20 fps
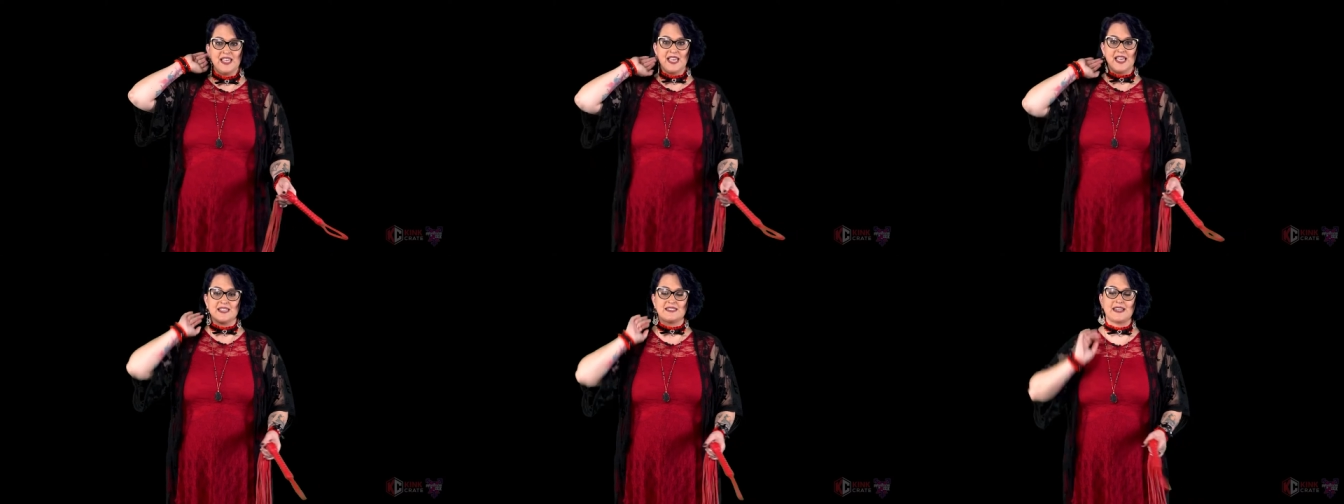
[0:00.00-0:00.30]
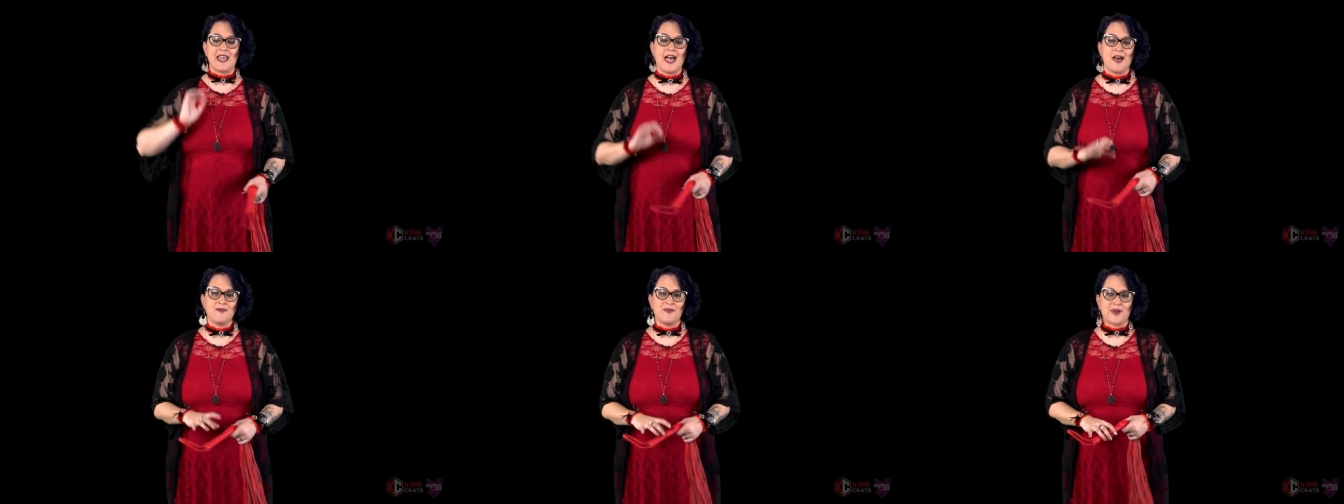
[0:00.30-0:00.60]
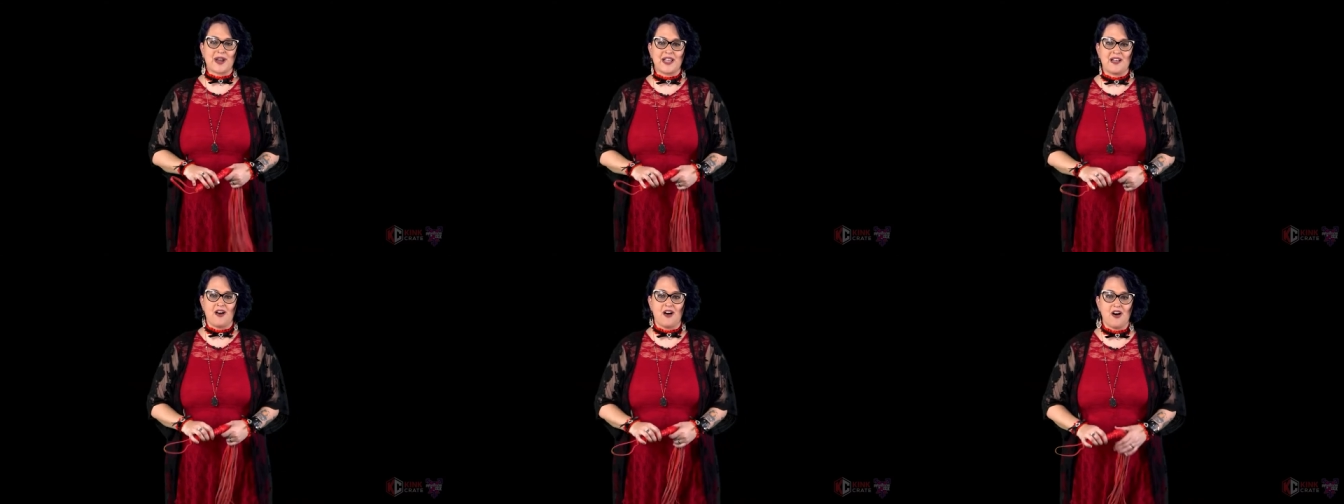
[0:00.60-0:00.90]
is to have what
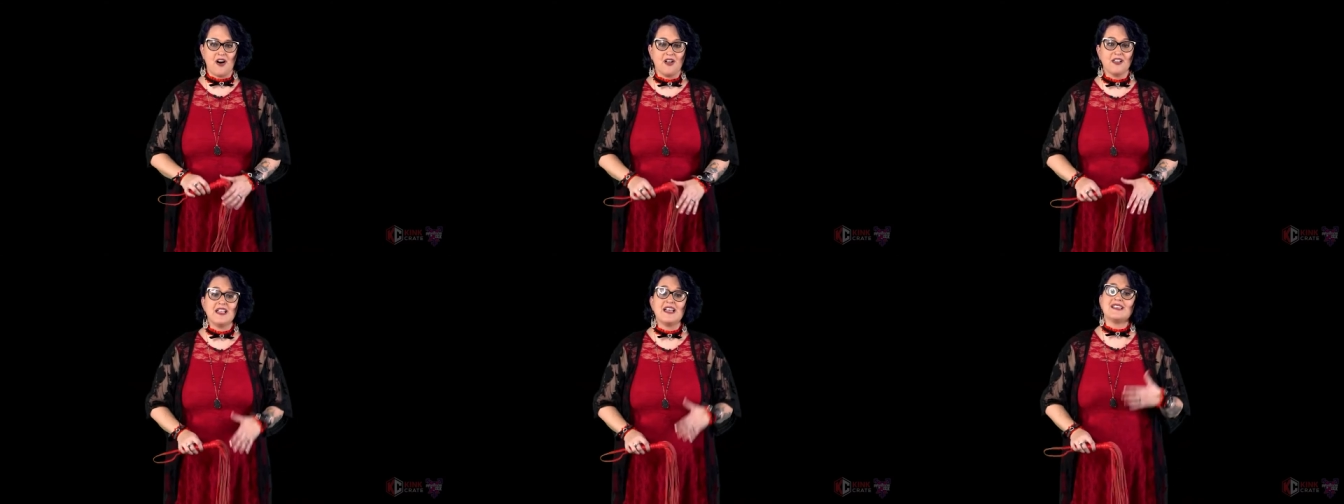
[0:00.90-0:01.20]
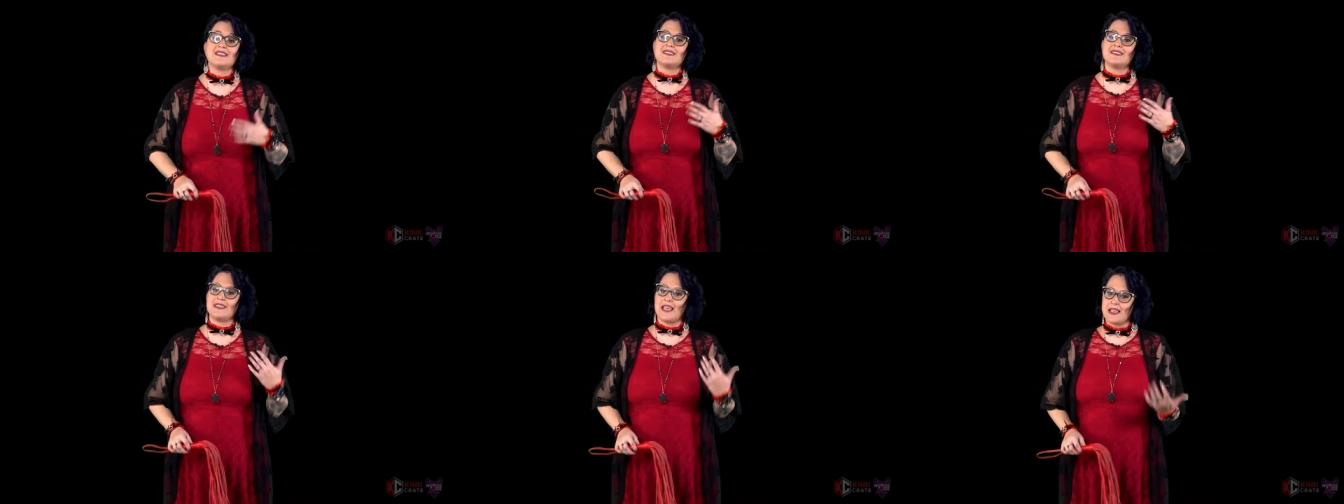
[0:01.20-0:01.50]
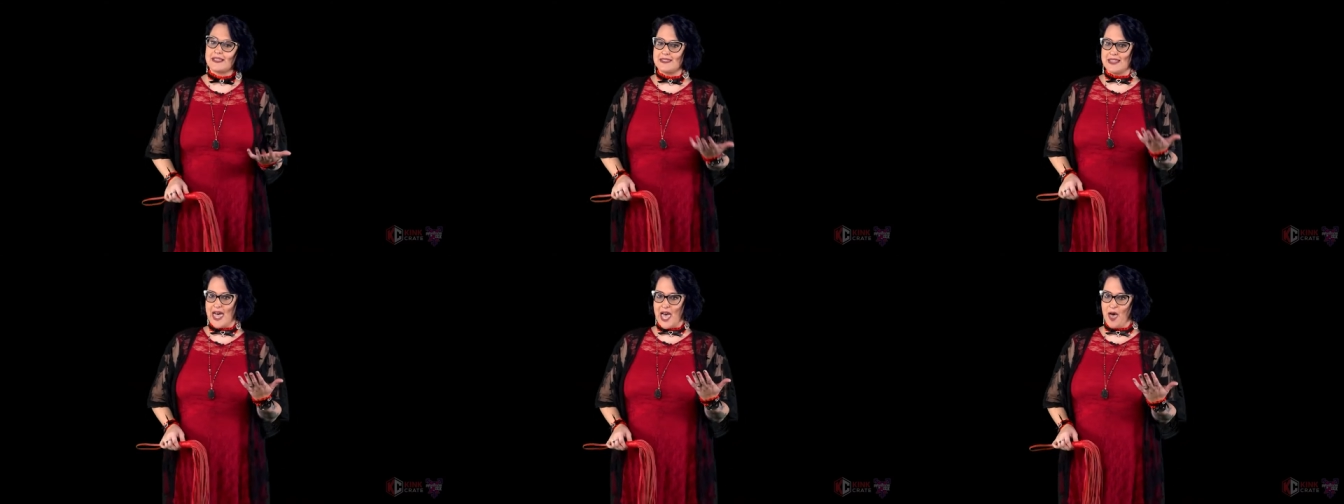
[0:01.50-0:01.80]
I call
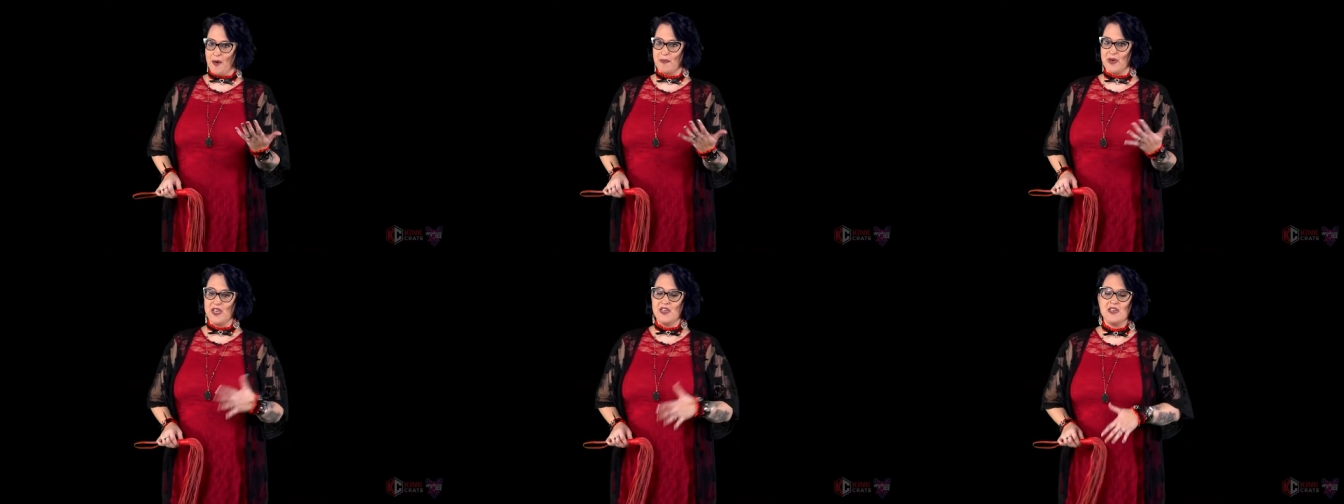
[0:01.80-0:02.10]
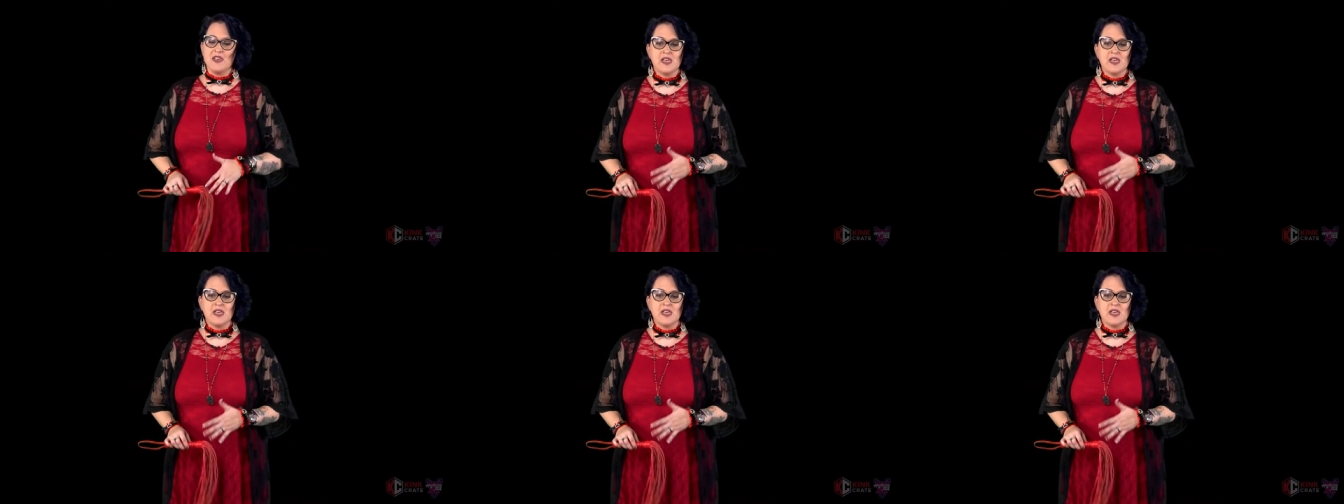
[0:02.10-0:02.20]
Sex Lab.